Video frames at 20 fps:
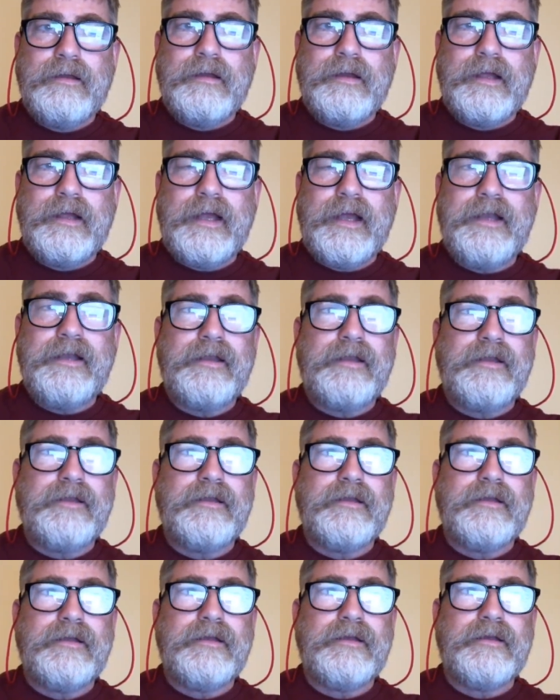And
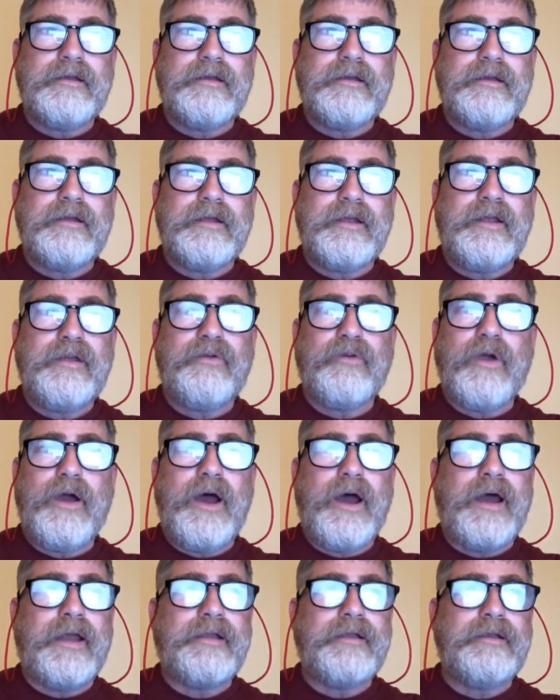
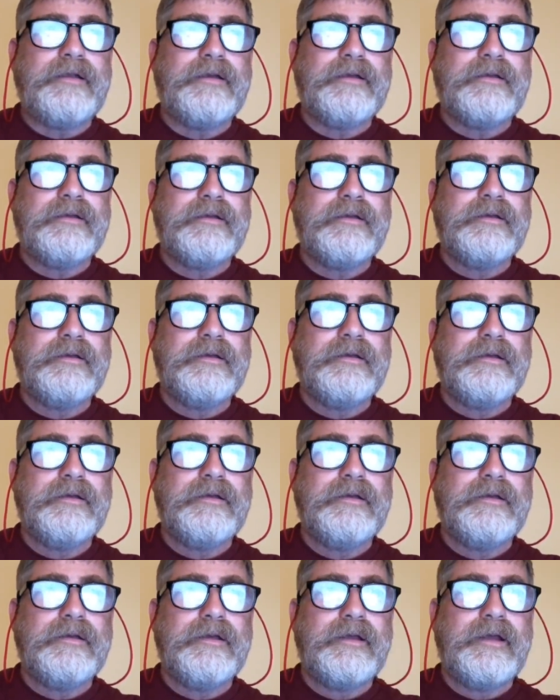Iran,
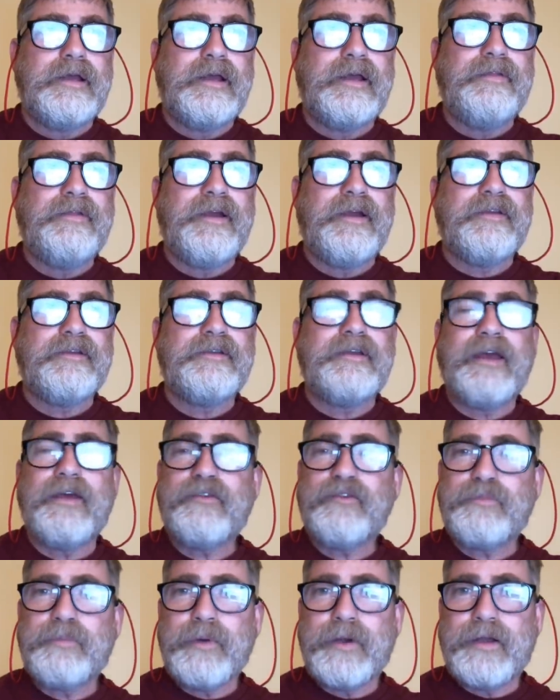in their
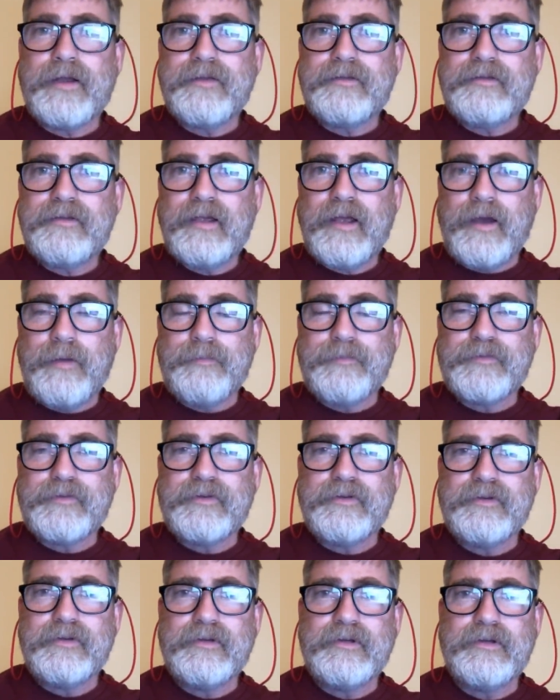desperate attempt
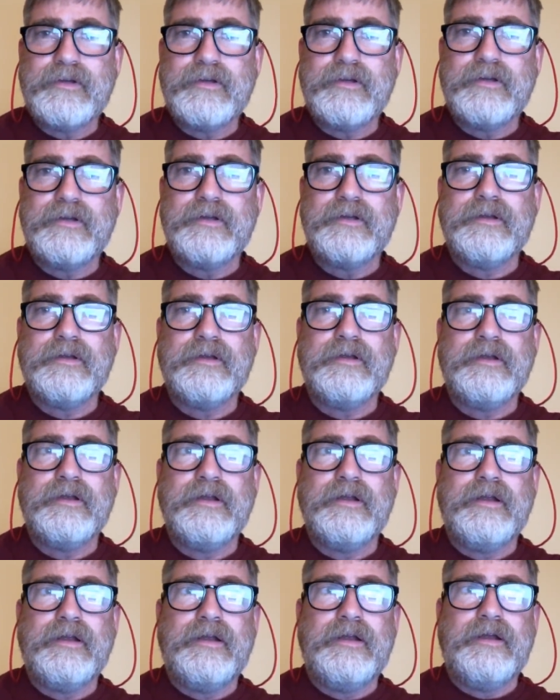
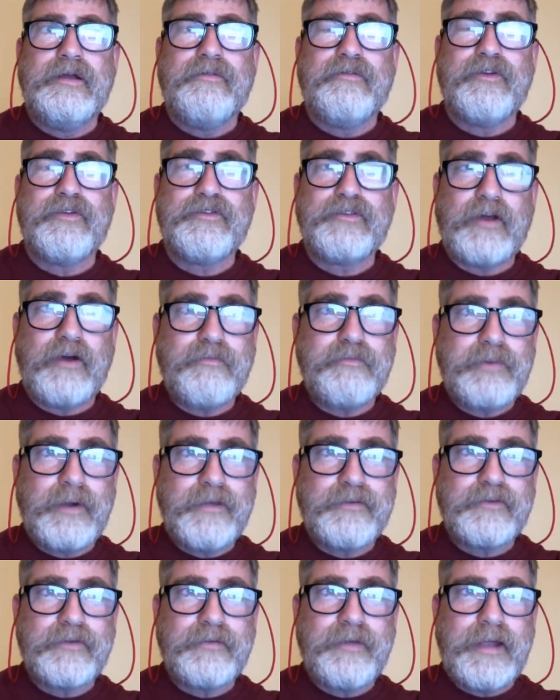for
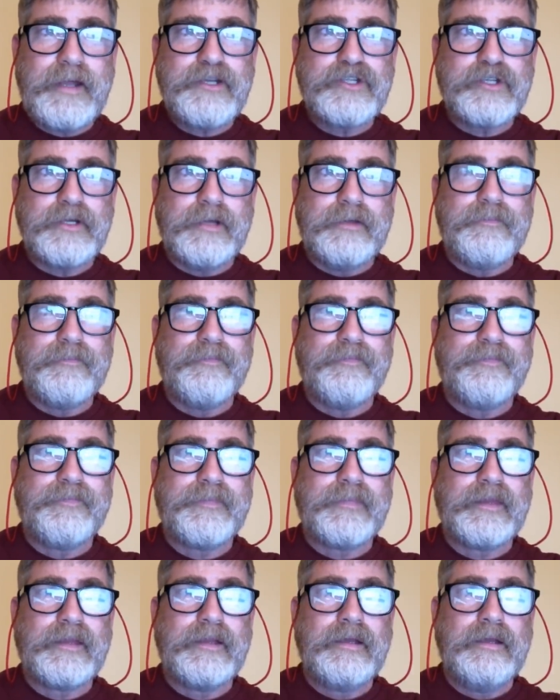self-preservation,
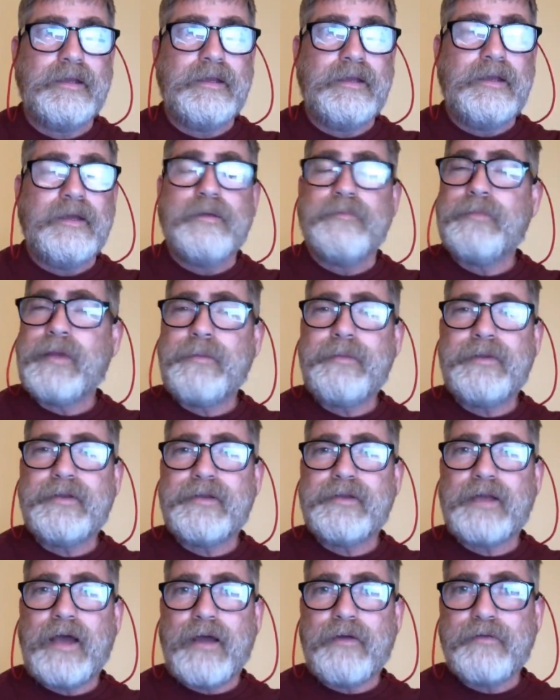maybe
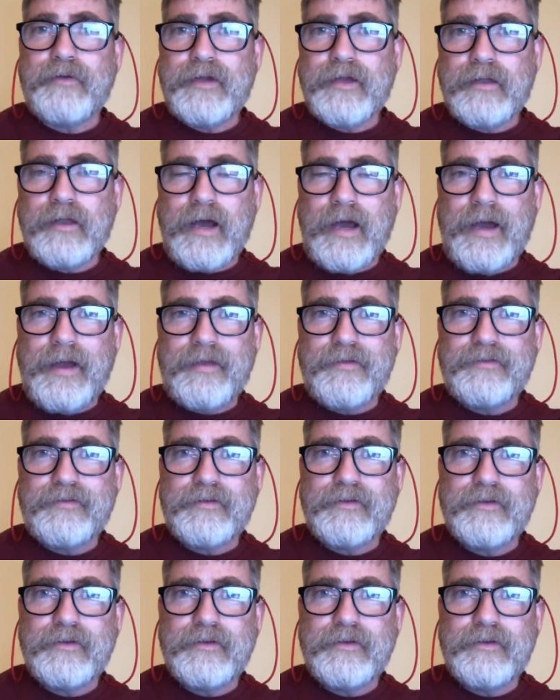did not realize